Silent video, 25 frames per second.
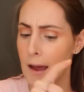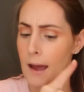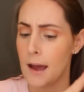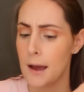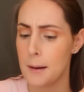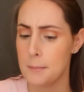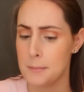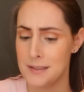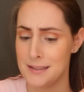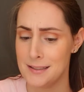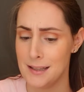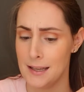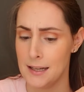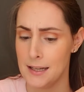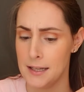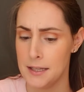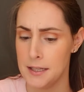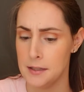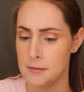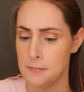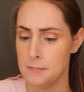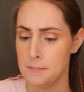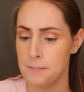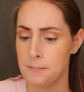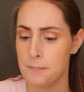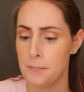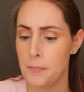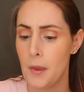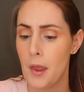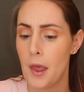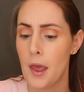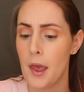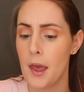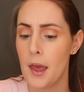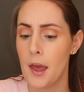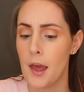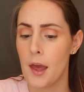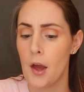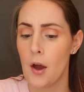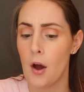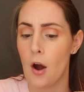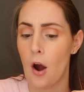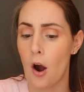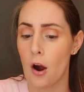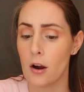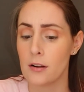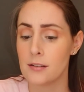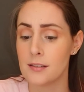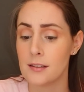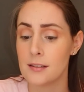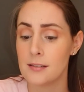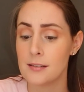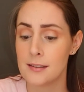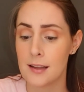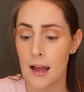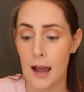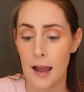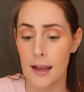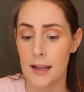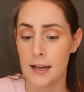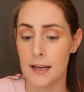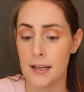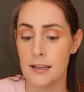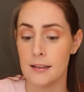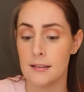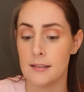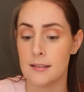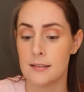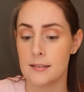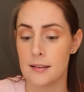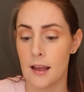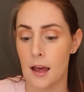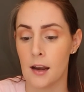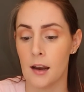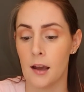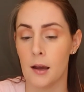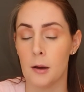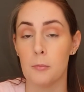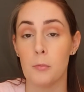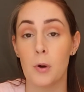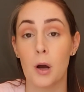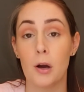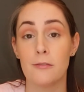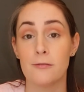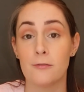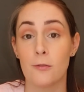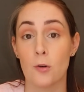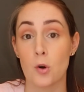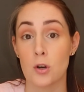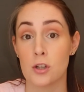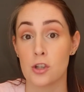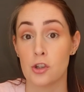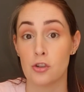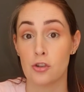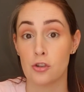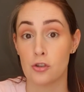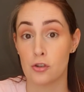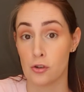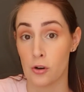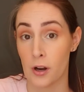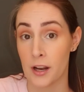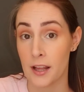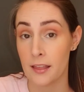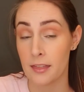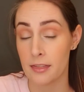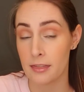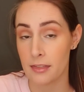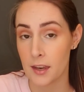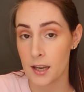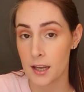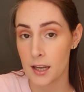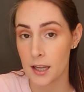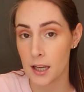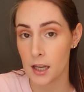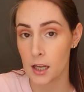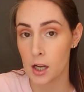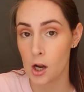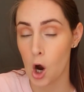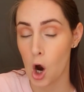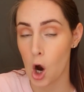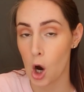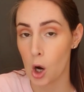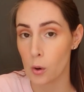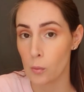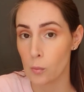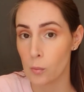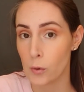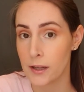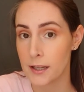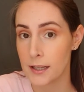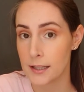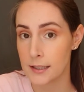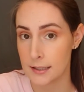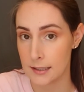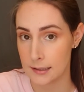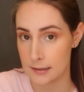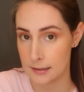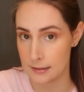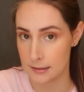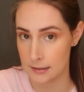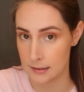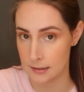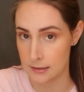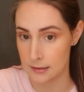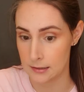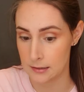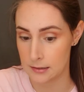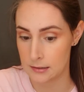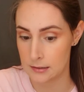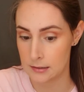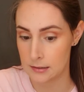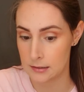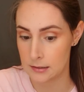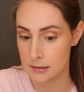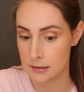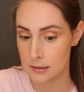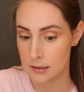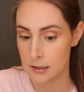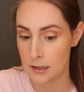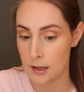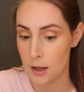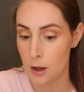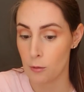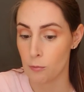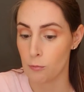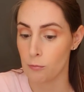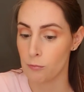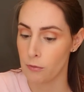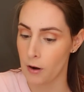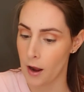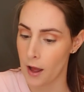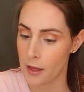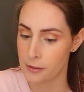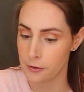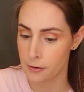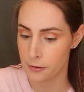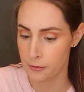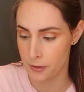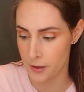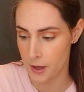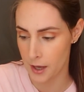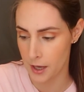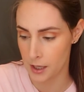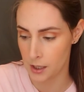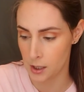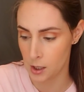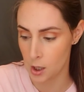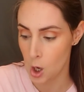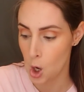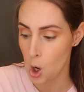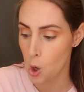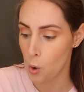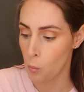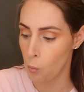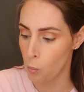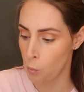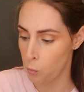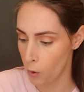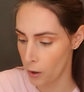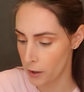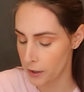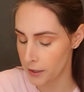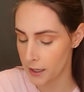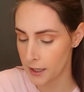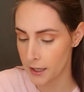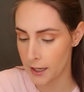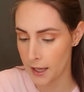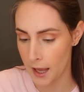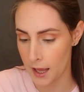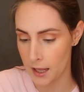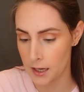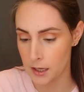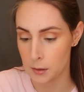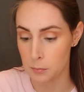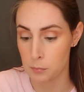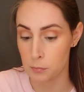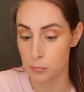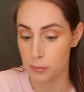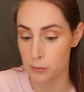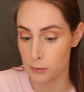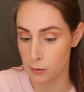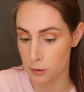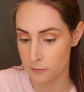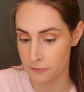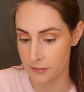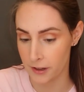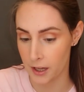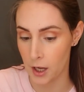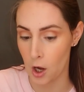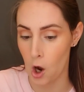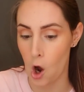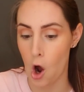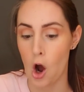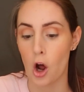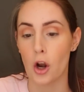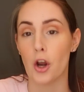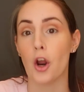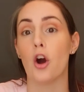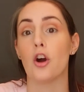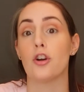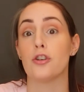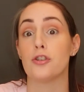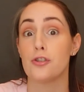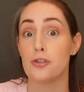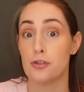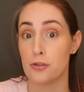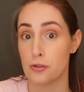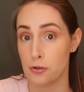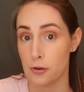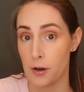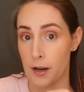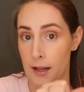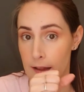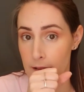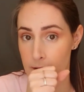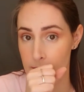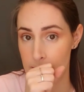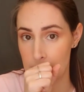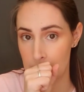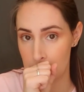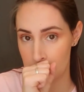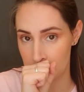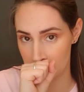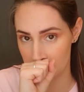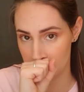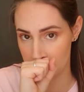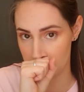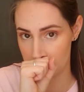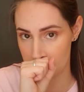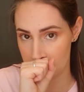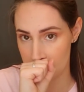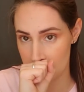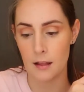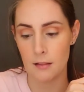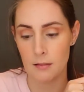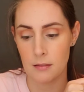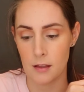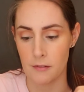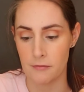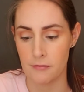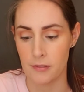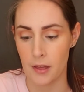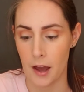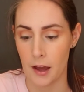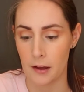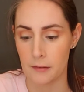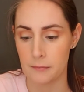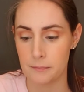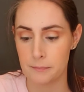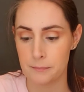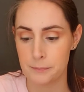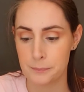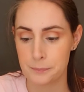I'm gonna say it again. Our society is set up for strengthening our weaknesses rather than working and improving on our strengths. I love that.